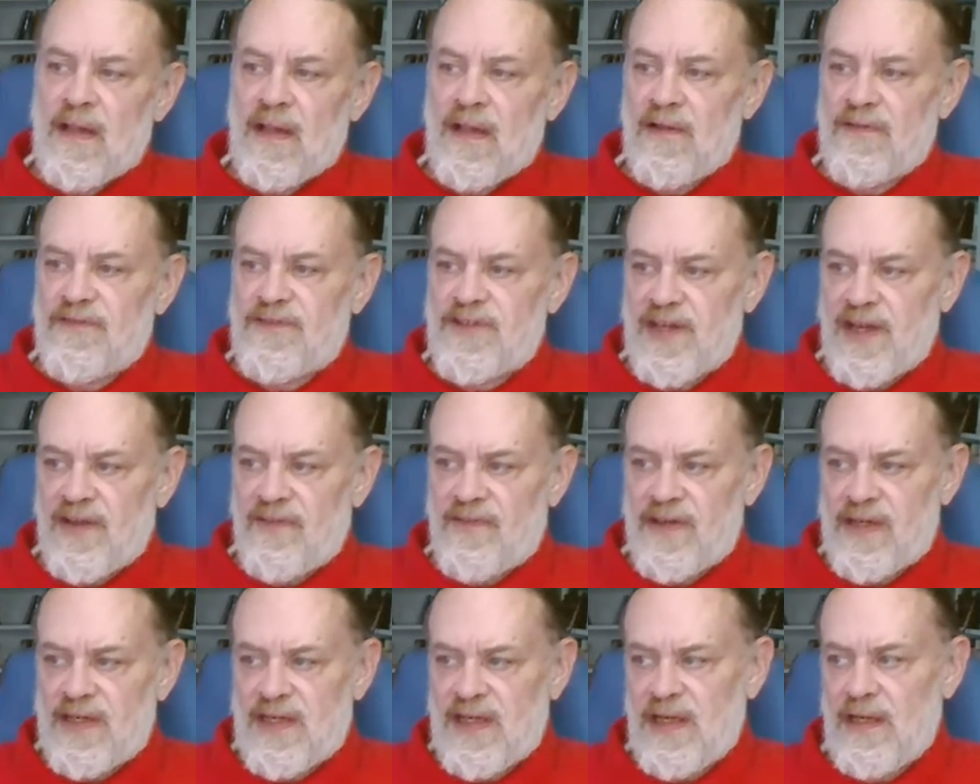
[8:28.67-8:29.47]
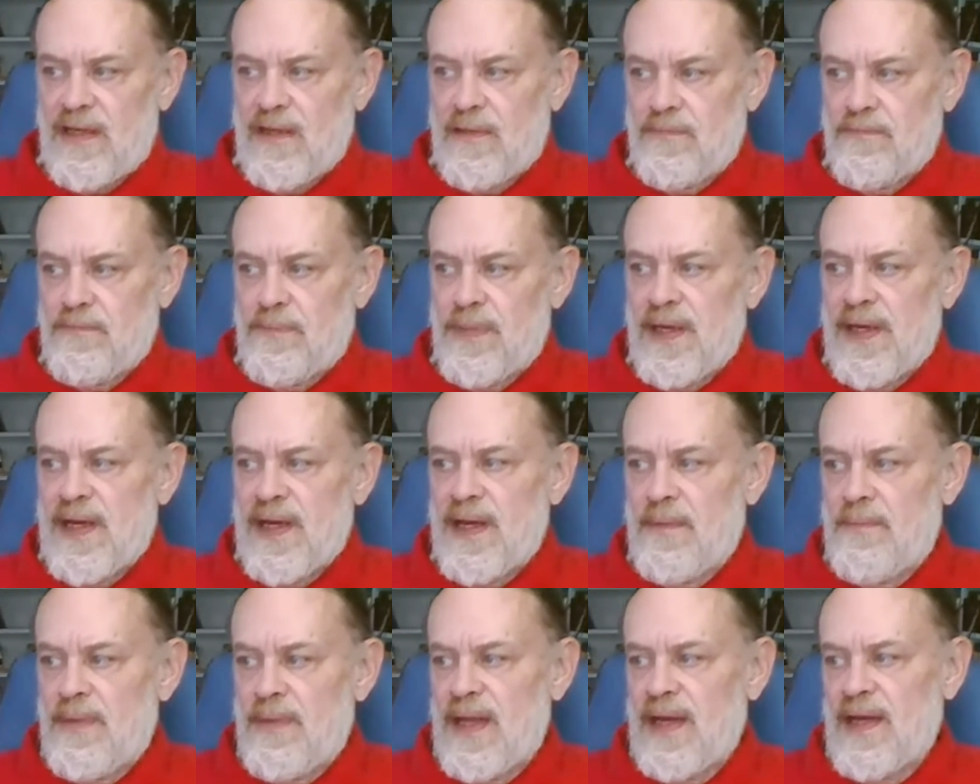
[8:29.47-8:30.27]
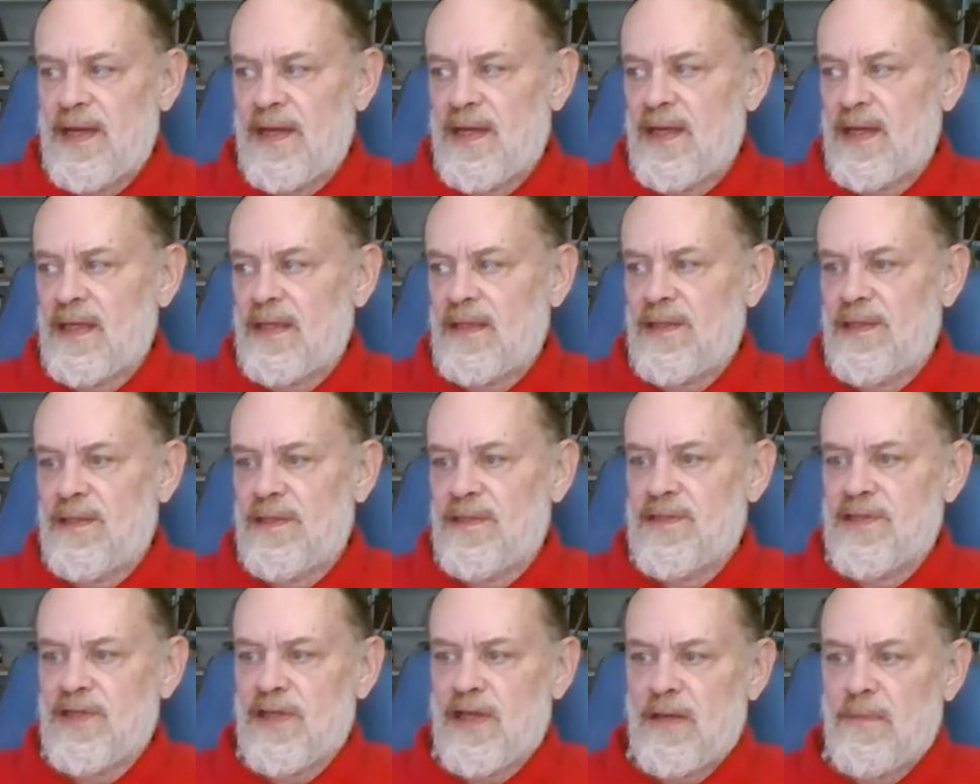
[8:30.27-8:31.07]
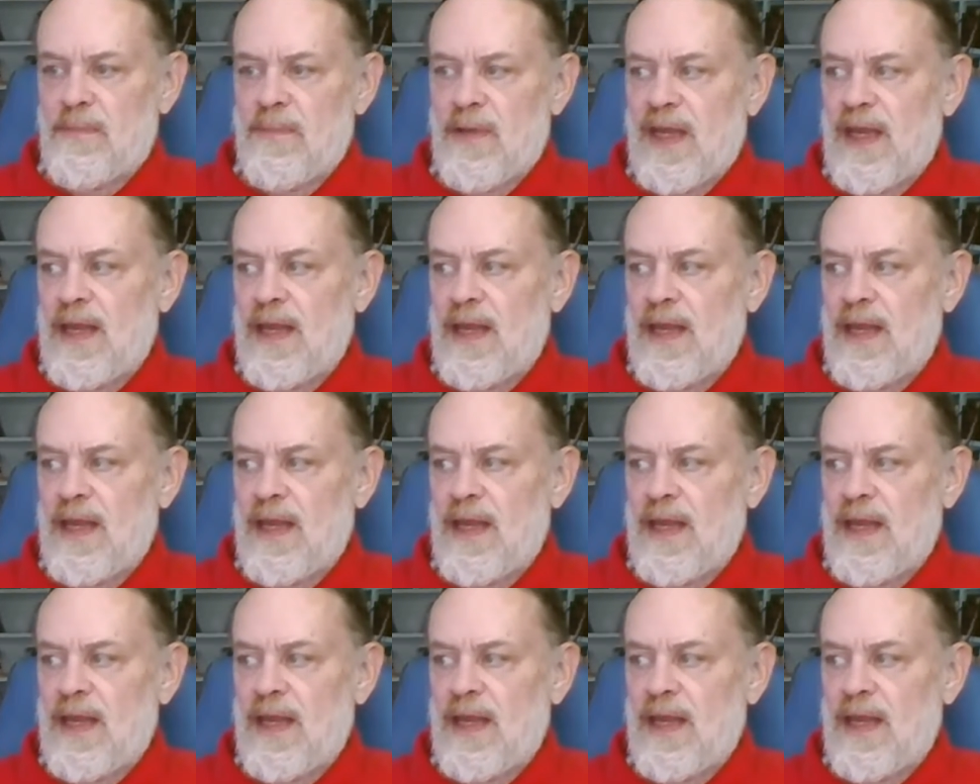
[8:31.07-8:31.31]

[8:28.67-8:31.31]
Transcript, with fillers: of 17 Benedictines com-